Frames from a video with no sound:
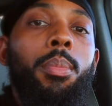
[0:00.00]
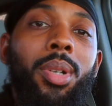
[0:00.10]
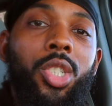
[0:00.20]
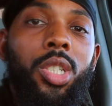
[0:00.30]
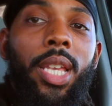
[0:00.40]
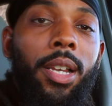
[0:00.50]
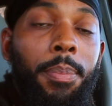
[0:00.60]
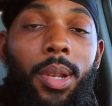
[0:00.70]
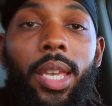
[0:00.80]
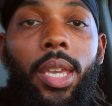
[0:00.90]
But just like a
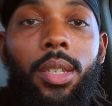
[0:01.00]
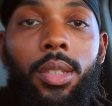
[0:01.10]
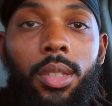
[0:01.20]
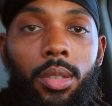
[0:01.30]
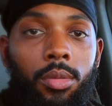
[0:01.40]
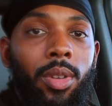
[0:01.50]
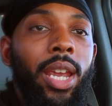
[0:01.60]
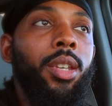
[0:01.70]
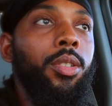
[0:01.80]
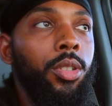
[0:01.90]
plant,
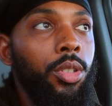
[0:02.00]
right?